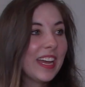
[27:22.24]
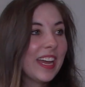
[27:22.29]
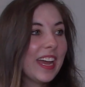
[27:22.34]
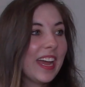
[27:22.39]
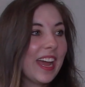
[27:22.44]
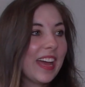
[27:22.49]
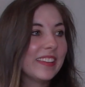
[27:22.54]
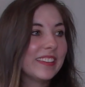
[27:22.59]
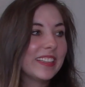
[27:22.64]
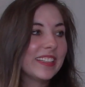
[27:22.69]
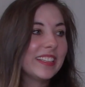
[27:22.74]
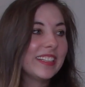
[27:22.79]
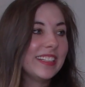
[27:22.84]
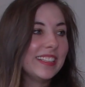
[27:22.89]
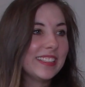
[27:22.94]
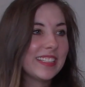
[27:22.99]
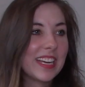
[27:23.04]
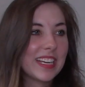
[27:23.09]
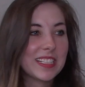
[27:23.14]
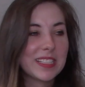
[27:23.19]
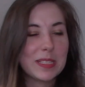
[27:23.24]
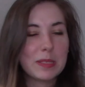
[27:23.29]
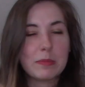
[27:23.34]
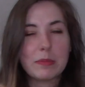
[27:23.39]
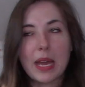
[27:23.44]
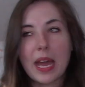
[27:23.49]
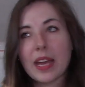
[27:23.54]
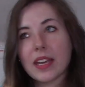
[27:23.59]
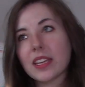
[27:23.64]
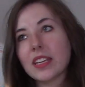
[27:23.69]
And then he texted
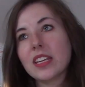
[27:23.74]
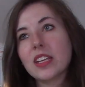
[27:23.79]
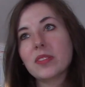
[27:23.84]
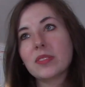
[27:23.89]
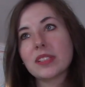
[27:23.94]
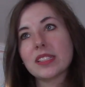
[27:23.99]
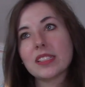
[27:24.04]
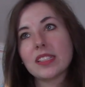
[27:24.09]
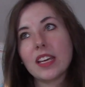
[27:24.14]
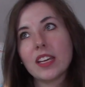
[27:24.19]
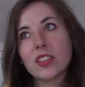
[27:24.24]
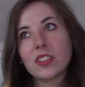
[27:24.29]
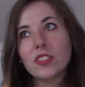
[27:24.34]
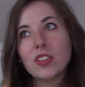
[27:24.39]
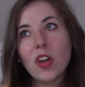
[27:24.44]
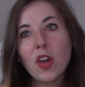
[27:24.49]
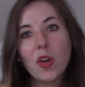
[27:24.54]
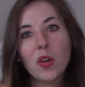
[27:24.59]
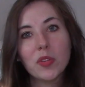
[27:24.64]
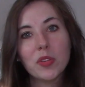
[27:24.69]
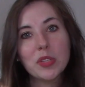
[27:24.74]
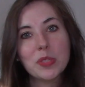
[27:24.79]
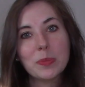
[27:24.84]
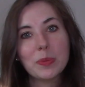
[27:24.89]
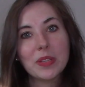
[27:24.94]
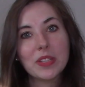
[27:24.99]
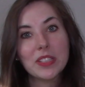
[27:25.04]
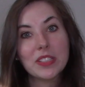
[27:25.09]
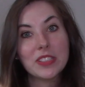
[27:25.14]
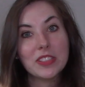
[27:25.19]
back and he was like, no, this
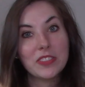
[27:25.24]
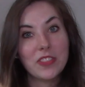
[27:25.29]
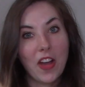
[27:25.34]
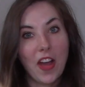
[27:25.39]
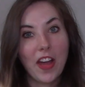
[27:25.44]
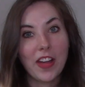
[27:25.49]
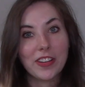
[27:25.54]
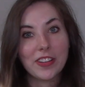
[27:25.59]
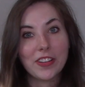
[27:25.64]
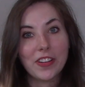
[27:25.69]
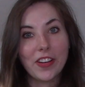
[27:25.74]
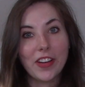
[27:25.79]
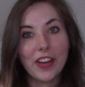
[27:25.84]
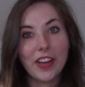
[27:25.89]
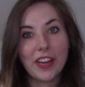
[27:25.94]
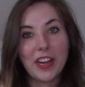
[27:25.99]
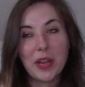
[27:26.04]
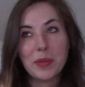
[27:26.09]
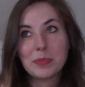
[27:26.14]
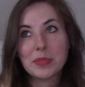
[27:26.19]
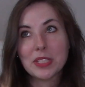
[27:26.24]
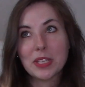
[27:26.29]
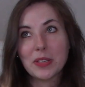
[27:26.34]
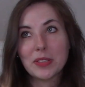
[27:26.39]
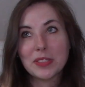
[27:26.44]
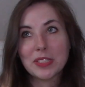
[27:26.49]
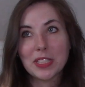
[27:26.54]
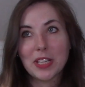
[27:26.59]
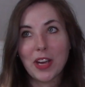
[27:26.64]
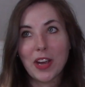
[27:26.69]
book is not good. I'm
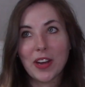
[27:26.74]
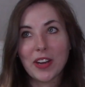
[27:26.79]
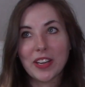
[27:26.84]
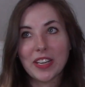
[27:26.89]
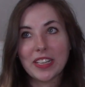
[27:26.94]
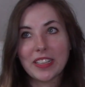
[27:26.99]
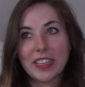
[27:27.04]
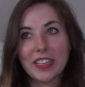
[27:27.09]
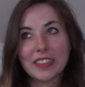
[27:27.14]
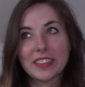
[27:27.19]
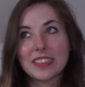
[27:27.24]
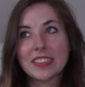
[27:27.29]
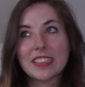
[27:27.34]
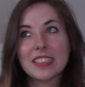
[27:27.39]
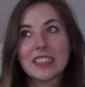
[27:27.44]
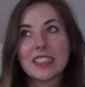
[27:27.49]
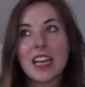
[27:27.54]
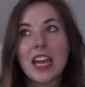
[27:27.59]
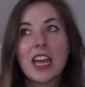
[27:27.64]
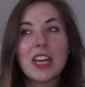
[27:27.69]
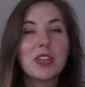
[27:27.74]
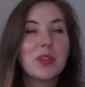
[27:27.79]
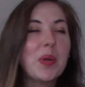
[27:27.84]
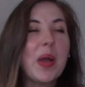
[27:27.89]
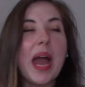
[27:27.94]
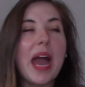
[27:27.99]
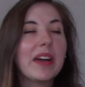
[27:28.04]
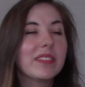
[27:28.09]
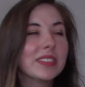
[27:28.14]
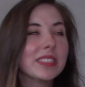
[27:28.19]
so sorry. Like,
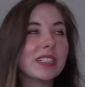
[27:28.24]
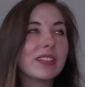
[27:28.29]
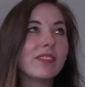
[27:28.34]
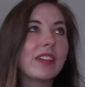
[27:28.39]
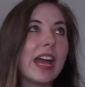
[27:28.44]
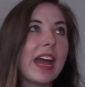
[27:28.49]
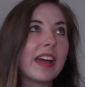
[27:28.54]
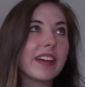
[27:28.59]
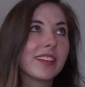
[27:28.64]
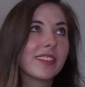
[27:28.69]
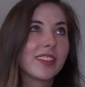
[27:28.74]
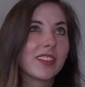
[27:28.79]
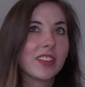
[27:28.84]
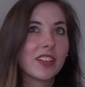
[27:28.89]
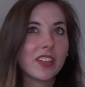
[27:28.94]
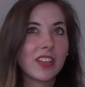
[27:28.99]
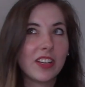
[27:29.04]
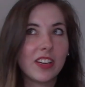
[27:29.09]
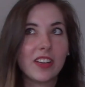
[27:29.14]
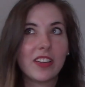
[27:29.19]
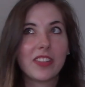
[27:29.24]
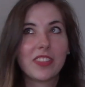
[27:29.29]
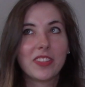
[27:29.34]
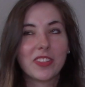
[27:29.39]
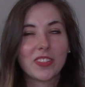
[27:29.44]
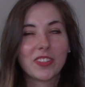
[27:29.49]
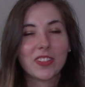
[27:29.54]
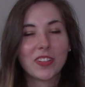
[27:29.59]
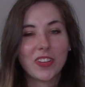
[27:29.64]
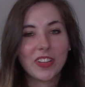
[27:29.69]
you'll have to give Agatha
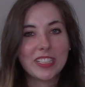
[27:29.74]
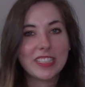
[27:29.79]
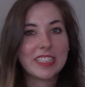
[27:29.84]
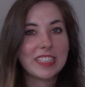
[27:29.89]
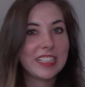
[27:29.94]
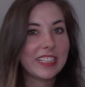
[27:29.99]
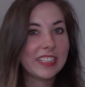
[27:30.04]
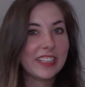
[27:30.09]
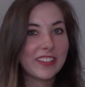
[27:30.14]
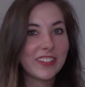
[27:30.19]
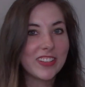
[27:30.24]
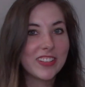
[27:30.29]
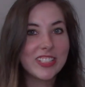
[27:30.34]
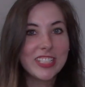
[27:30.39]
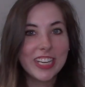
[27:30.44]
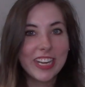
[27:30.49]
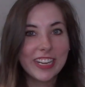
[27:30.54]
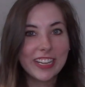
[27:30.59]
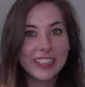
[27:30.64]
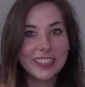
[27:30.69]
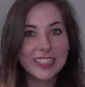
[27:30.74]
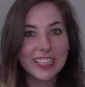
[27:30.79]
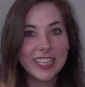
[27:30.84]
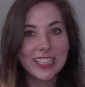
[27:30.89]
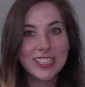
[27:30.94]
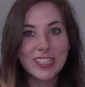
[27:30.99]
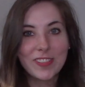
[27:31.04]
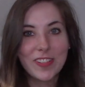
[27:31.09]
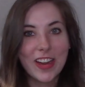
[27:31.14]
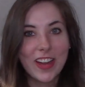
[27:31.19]
Christie another chance.
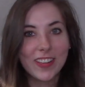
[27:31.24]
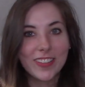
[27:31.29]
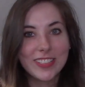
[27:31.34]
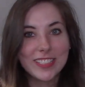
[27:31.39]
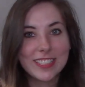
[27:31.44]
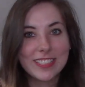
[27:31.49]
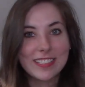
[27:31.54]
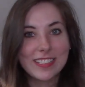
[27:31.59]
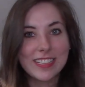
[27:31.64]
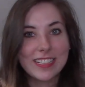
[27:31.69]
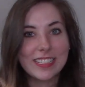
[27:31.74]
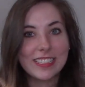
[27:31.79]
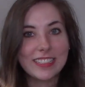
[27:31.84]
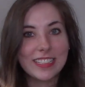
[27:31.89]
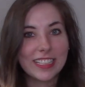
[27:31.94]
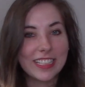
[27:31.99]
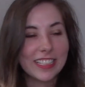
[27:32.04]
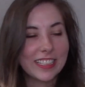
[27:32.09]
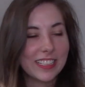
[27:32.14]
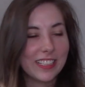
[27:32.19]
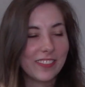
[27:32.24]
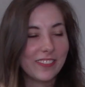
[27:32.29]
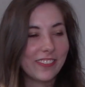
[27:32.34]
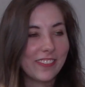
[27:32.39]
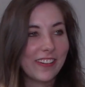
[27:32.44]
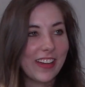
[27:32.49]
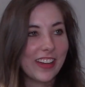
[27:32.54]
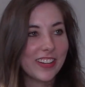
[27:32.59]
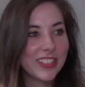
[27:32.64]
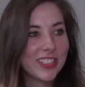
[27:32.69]
I swear this isn't indicative
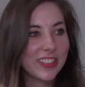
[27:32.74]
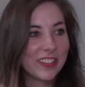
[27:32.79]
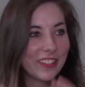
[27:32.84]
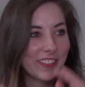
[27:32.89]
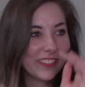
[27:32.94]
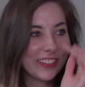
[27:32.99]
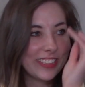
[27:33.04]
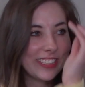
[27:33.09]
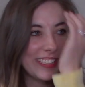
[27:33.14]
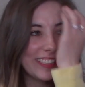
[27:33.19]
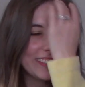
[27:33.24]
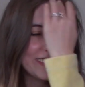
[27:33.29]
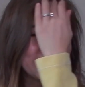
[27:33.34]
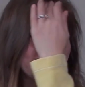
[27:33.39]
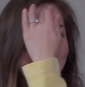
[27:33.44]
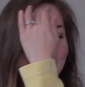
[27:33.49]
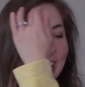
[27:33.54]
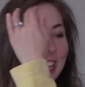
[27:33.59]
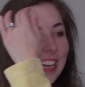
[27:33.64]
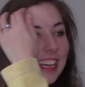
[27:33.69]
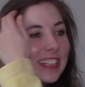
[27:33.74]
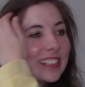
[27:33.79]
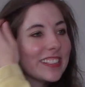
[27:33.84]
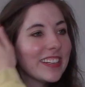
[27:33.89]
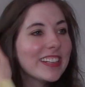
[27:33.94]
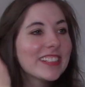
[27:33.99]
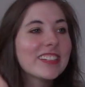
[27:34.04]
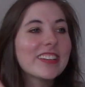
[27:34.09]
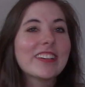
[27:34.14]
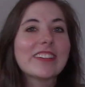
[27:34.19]
of how she normally is.
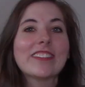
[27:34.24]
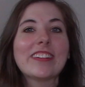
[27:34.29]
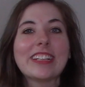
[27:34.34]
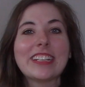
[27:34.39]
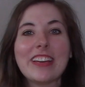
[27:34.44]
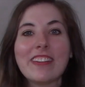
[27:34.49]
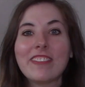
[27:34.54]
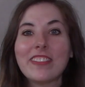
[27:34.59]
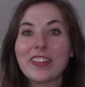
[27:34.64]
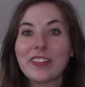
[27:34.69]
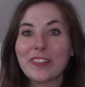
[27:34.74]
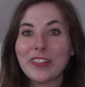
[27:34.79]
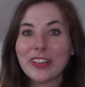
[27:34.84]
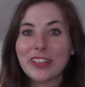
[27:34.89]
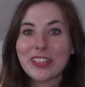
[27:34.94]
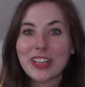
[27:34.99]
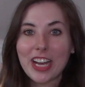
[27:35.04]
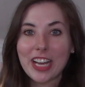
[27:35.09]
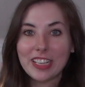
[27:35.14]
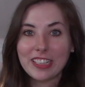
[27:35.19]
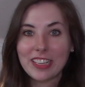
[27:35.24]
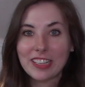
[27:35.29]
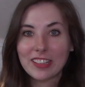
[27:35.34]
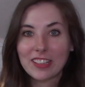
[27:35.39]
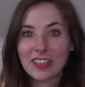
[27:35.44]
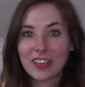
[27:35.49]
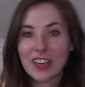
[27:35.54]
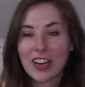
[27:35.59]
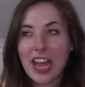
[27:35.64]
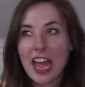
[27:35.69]
So I told him I definitely would try
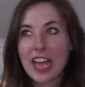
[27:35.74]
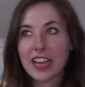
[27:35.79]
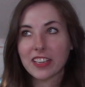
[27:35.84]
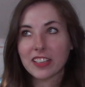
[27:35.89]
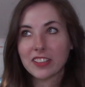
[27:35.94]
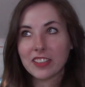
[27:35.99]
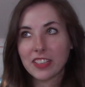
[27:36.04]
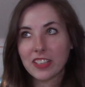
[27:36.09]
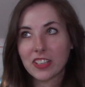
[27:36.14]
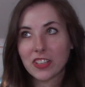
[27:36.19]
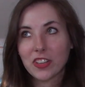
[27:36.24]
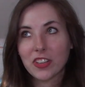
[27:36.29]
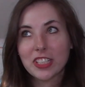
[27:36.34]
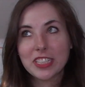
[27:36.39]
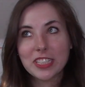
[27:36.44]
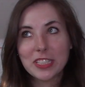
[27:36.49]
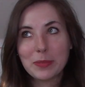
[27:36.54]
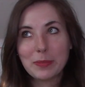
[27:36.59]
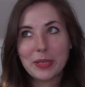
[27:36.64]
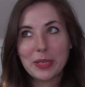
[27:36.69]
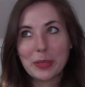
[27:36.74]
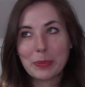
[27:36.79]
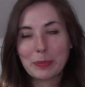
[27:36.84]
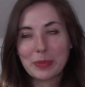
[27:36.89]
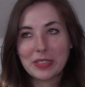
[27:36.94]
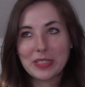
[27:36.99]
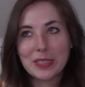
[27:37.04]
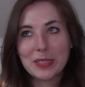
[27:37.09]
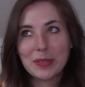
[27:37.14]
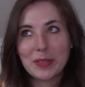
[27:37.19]
another Agatha Christie book,
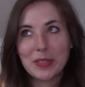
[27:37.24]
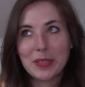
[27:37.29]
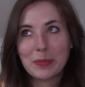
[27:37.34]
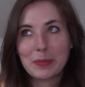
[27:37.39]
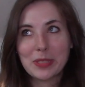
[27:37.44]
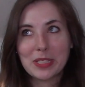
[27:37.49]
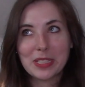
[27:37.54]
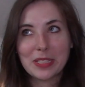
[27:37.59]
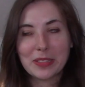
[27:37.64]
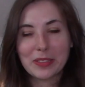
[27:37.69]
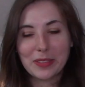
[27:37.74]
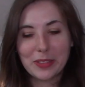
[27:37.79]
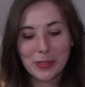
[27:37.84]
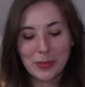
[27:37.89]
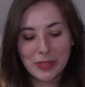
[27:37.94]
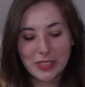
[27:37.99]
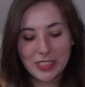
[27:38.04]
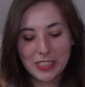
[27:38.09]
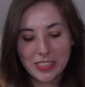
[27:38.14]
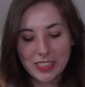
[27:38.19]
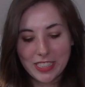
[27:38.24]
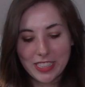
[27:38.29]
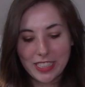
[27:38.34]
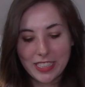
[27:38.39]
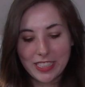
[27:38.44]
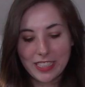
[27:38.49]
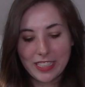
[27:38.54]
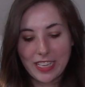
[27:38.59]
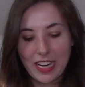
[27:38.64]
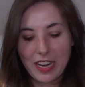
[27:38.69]
but this one in particular was just
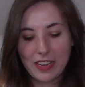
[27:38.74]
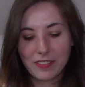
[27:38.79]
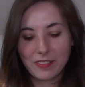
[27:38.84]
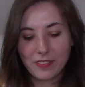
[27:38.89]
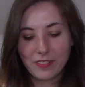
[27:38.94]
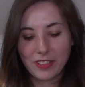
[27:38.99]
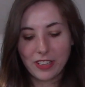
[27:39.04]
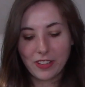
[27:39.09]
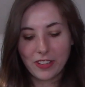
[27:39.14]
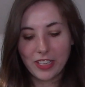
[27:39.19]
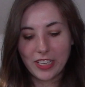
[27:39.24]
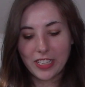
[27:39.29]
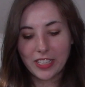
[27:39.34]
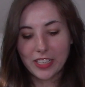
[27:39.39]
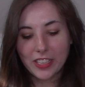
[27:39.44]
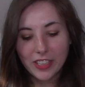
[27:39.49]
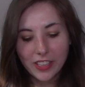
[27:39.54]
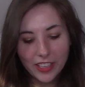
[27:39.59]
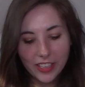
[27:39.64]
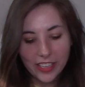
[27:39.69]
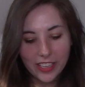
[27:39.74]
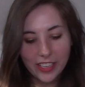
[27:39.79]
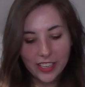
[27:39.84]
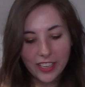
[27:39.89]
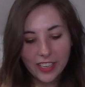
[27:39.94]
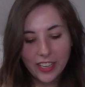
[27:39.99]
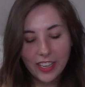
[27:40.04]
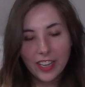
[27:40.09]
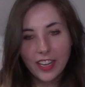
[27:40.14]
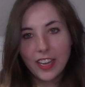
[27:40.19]
not very
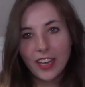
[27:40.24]
good.